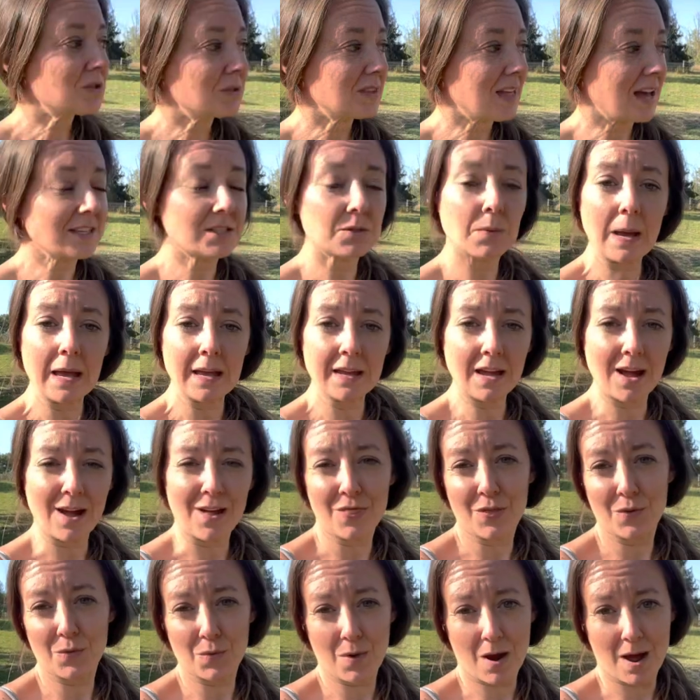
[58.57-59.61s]
that's why I got
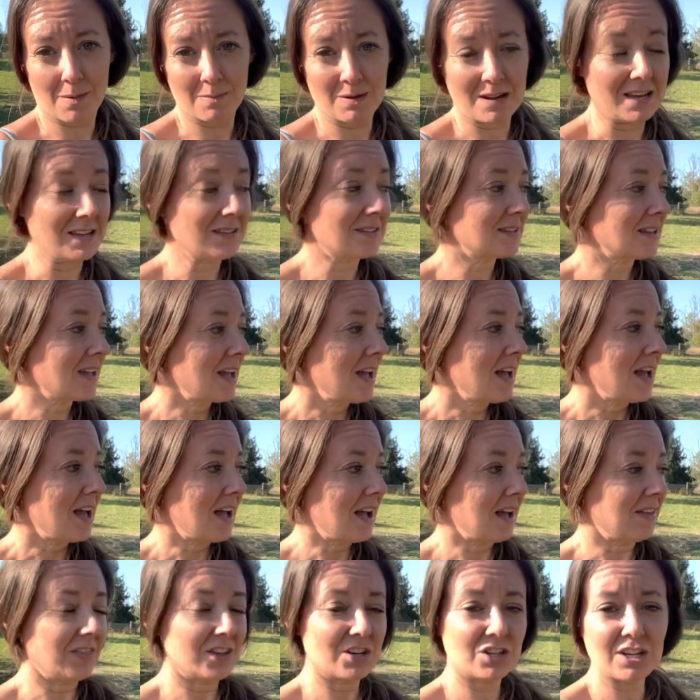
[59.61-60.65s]
the Romneys
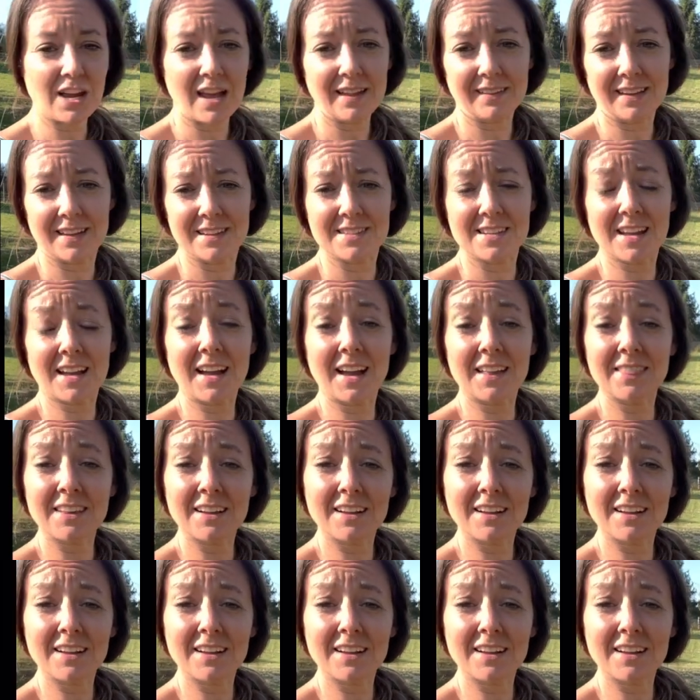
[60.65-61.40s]
and the Shetlands. I got the